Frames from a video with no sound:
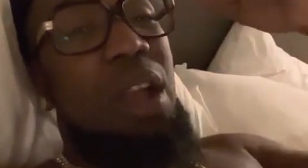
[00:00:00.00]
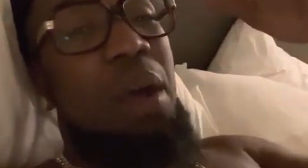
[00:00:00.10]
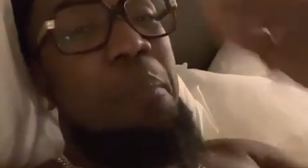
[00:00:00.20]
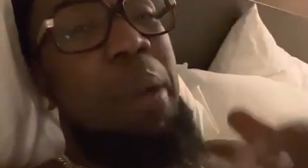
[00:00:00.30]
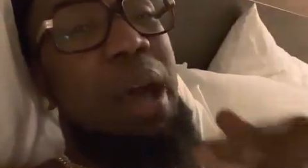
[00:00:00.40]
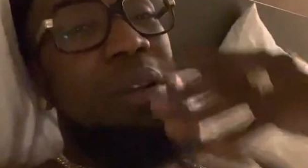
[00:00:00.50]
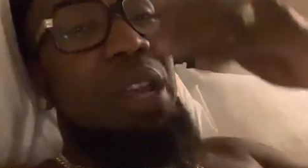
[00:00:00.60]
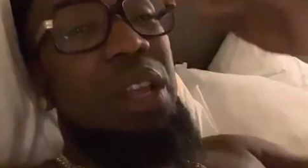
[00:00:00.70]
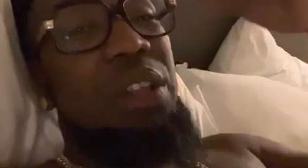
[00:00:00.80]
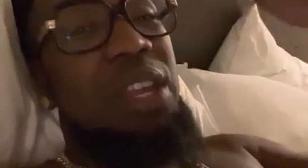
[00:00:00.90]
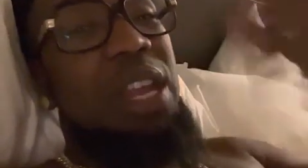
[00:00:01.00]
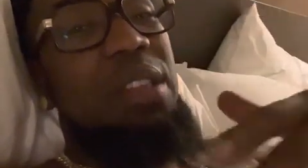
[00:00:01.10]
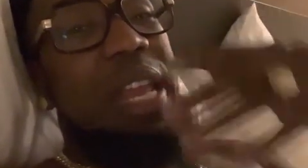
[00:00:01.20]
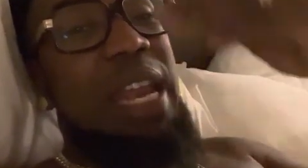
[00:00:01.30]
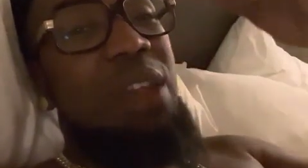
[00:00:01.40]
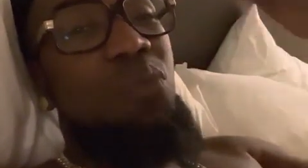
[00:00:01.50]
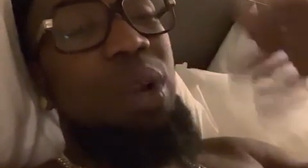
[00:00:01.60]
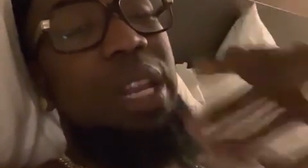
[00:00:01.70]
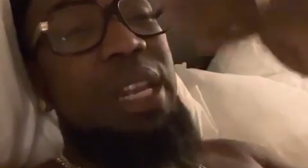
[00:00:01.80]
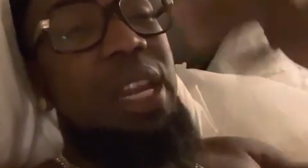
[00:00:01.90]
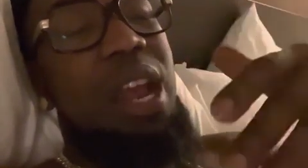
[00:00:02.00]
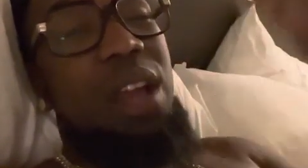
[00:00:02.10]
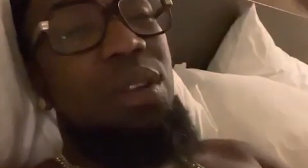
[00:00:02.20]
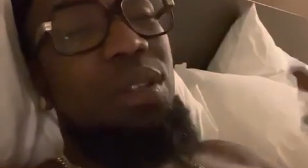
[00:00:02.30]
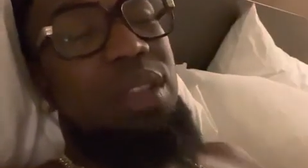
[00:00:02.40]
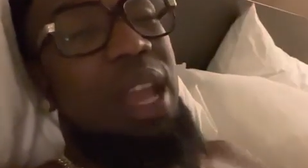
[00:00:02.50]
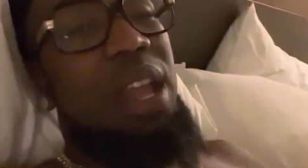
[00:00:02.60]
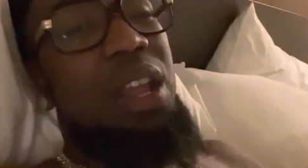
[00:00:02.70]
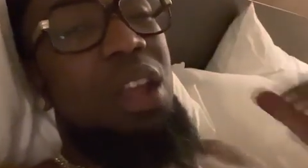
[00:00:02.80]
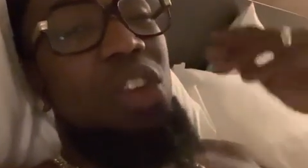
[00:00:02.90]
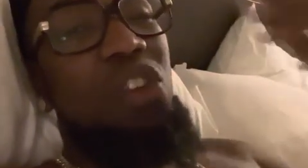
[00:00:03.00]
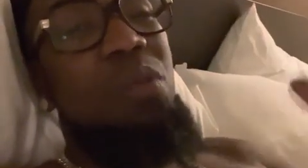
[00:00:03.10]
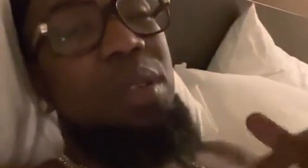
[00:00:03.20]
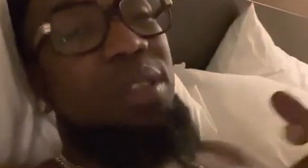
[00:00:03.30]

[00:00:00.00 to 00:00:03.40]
about things that he really didn't understand. Human